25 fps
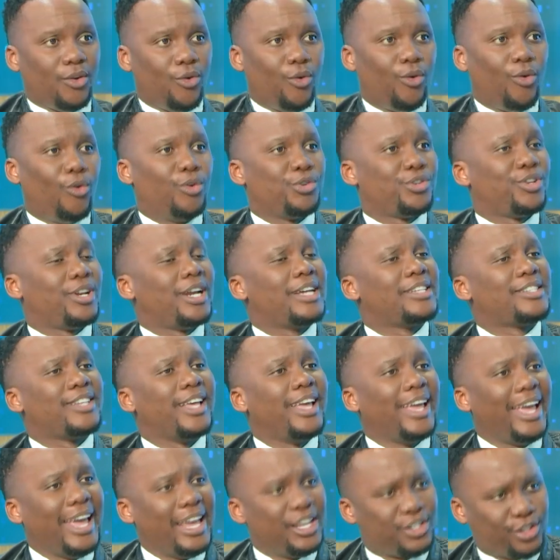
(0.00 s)
Or should I
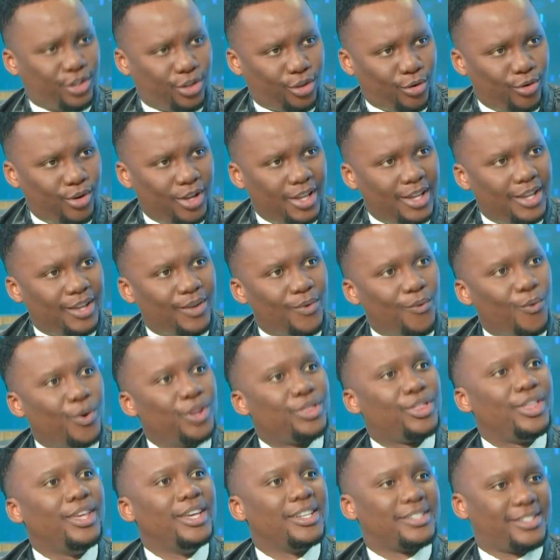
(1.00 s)
say S3
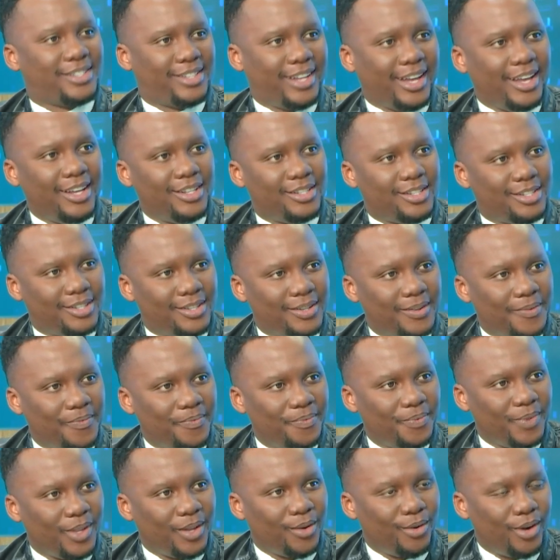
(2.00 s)
with the estate,
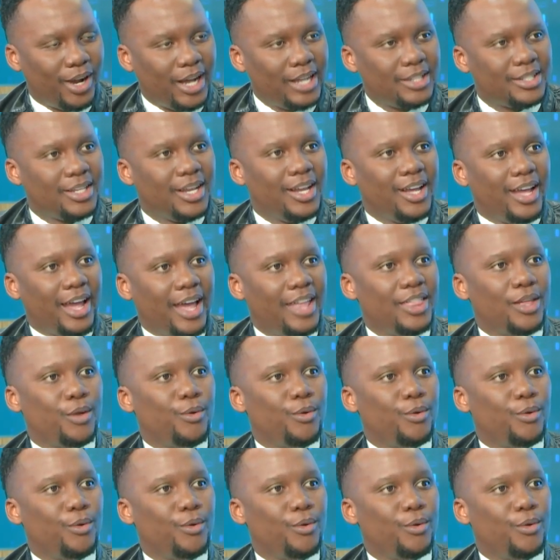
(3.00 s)
right? And then